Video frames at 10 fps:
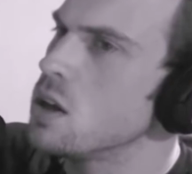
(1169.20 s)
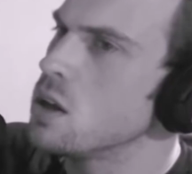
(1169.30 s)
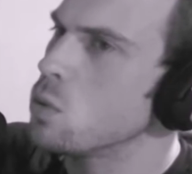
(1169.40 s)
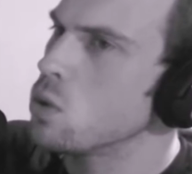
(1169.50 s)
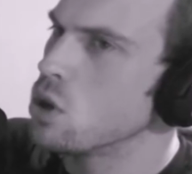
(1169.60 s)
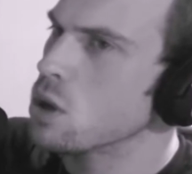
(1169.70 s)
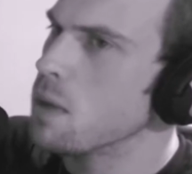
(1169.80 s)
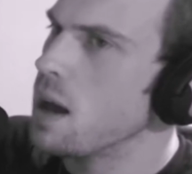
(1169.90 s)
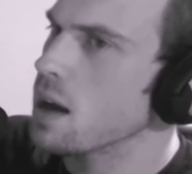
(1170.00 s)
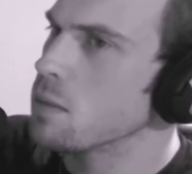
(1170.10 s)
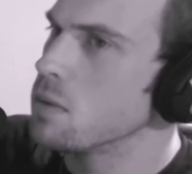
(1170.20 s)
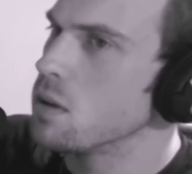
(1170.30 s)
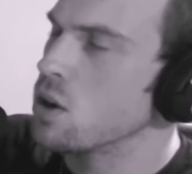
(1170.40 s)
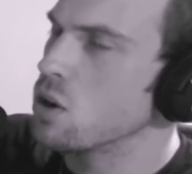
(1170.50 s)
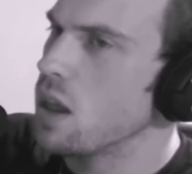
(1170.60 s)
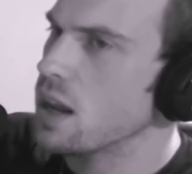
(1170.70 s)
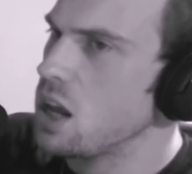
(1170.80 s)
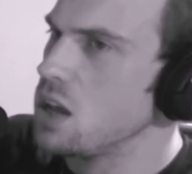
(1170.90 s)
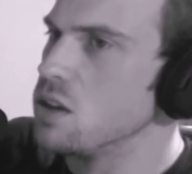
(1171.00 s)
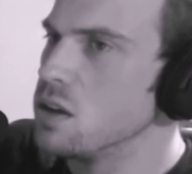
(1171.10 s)
we look back and are like,
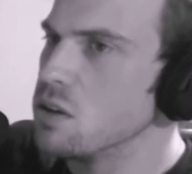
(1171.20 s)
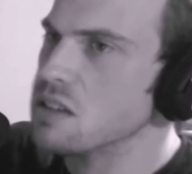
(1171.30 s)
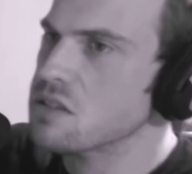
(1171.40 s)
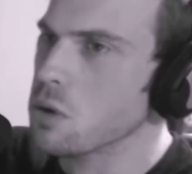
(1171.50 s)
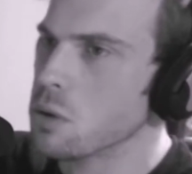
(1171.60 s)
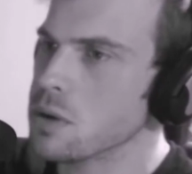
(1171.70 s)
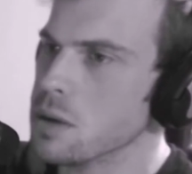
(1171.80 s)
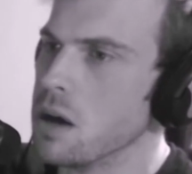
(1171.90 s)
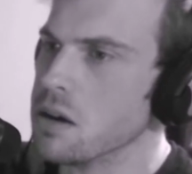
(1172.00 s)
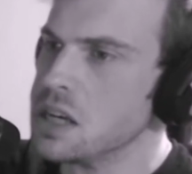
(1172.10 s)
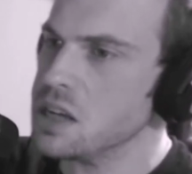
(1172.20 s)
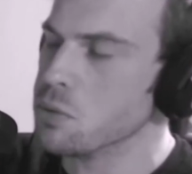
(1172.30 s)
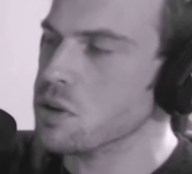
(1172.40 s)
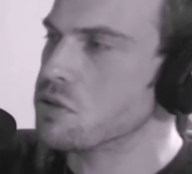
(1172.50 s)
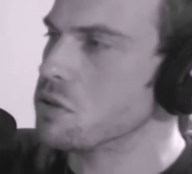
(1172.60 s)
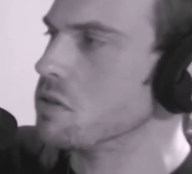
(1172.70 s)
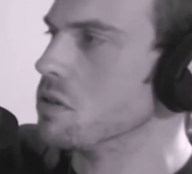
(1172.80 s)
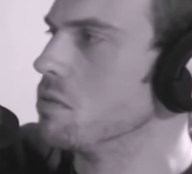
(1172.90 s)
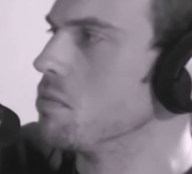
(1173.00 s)
hey, you hear that story about Keith Richards in